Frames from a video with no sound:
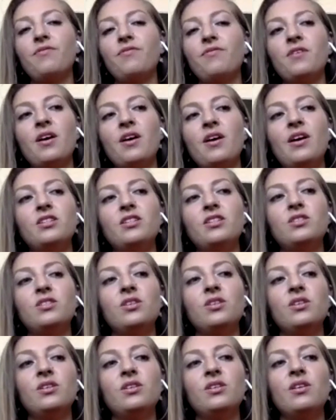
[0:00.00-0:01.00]

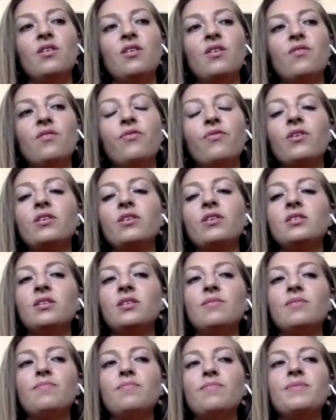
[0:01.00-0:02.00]
for it to
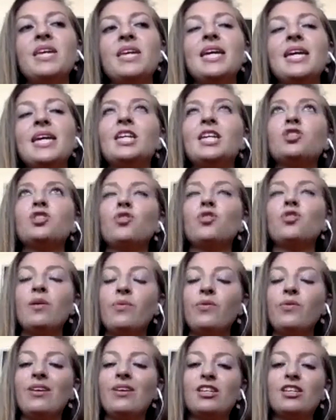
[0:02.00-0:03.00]
be an enjoyable
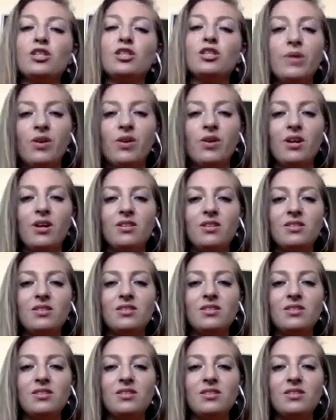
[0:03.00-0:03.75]
experience.